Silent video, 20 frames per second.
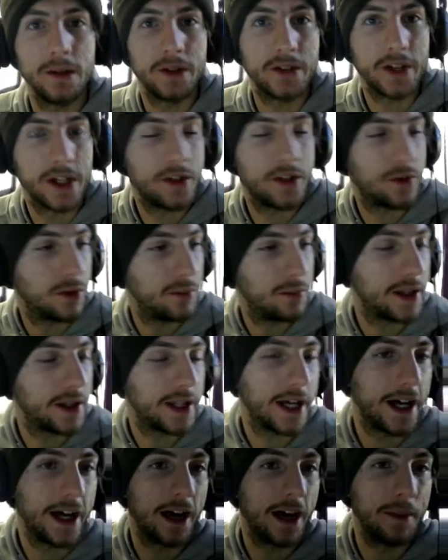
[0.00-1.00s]
I'm not scared to admit
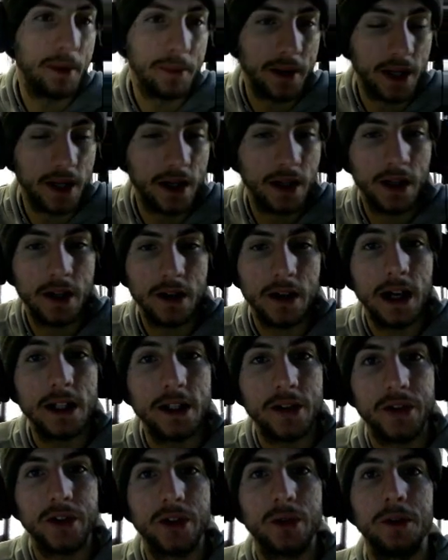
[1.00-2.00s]
that. I remember I
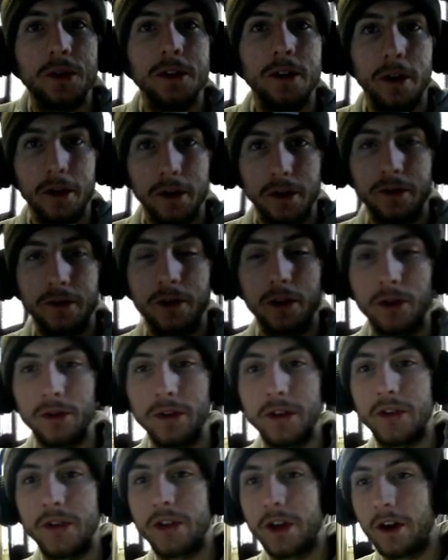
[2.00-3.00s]
listened to a lot of Royal
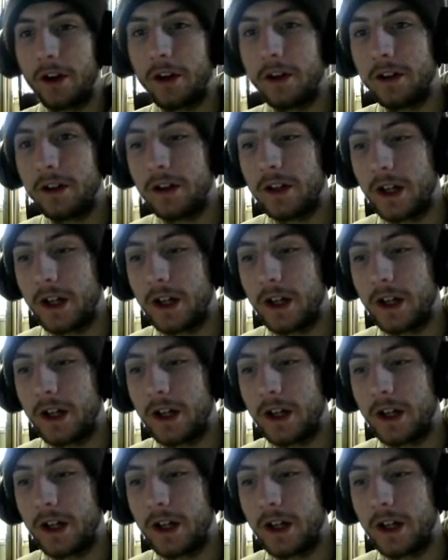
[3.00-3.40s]
Disco.